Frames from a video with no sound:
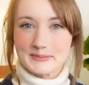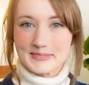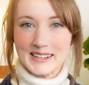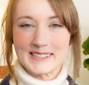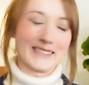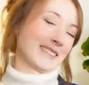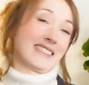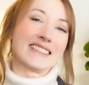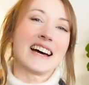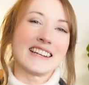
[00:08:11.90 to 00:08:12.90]
yes,
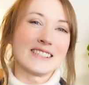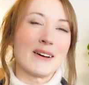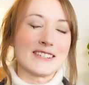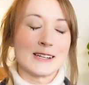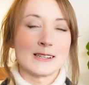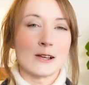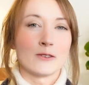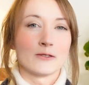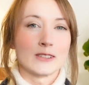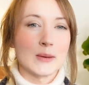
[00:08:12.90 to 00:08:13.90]
that is my
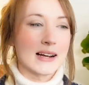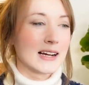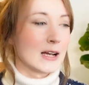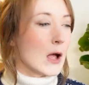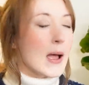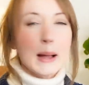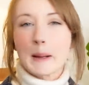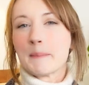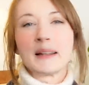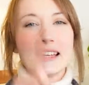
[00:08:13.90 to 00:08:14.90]
Setesdal sweater
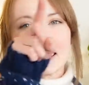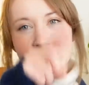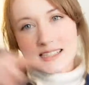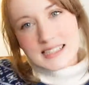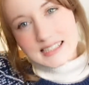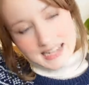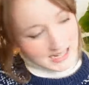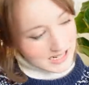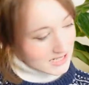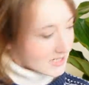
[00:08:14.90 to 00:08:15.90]
complete.
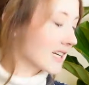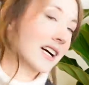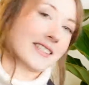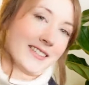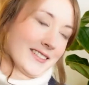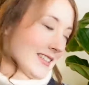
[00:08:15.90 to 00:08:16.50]
Tick, done.